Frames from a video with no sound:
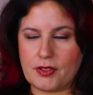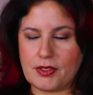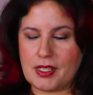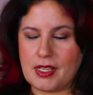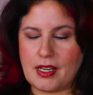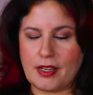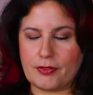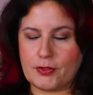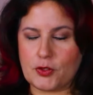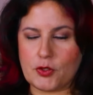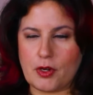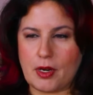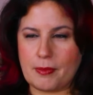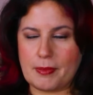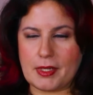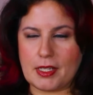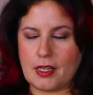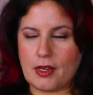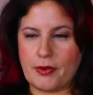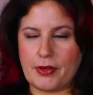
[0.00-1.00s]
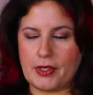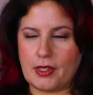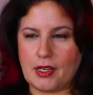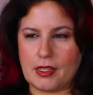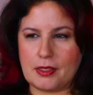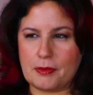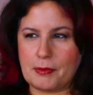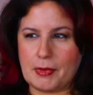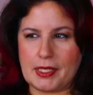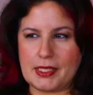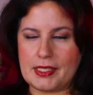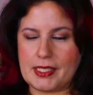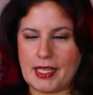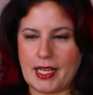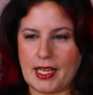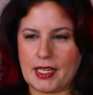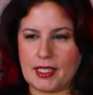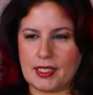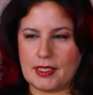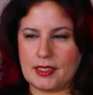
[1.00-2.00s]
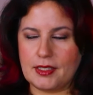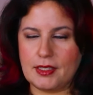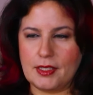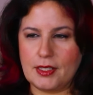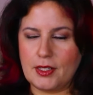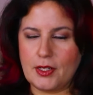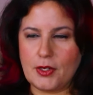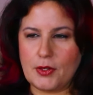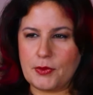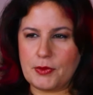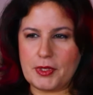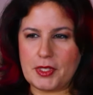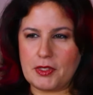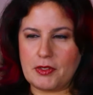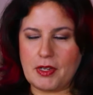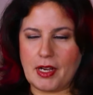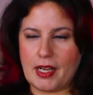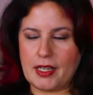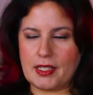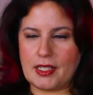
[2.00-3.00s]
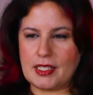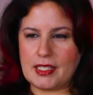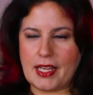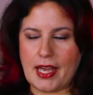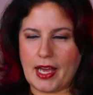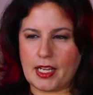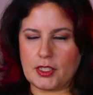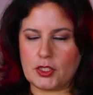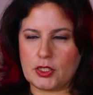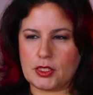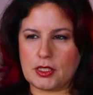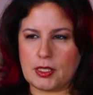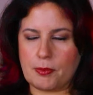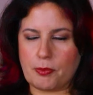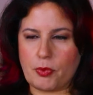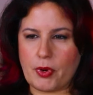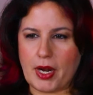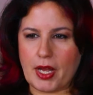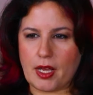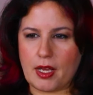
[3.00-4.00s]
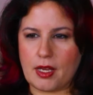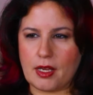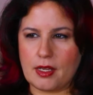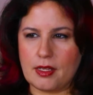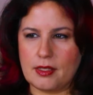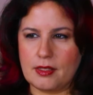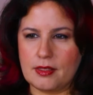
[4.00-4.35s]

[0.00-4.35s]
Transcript: There's enough drama going on in Montana. We do not need to add shipwreck.